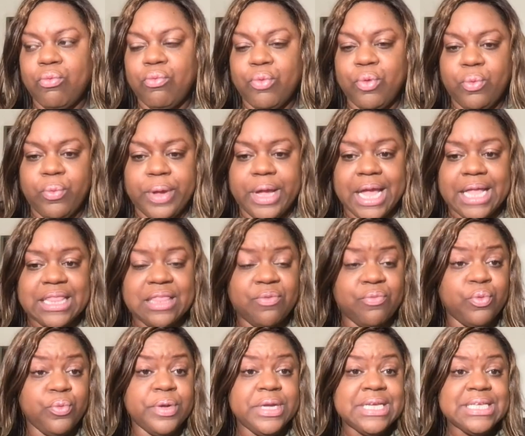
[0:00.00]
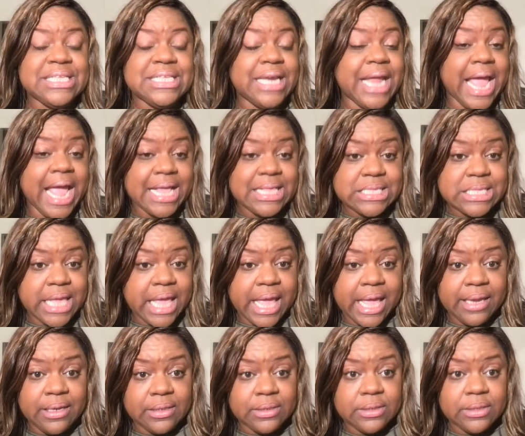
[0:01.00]
Rui. I think Rui is an
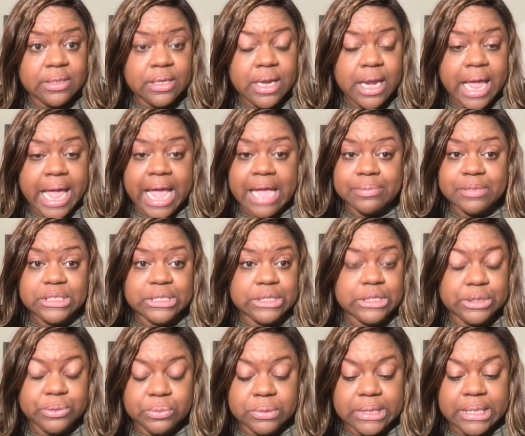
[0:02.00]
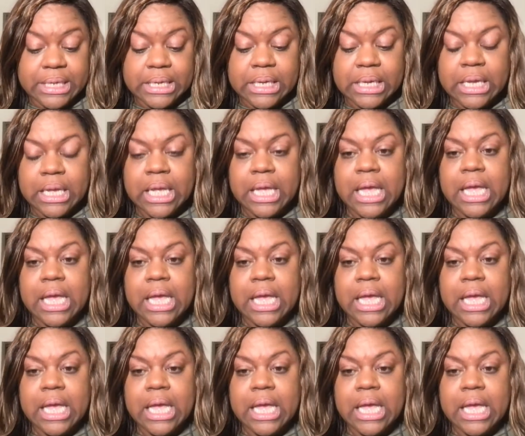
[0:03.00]
asset. Absolutely.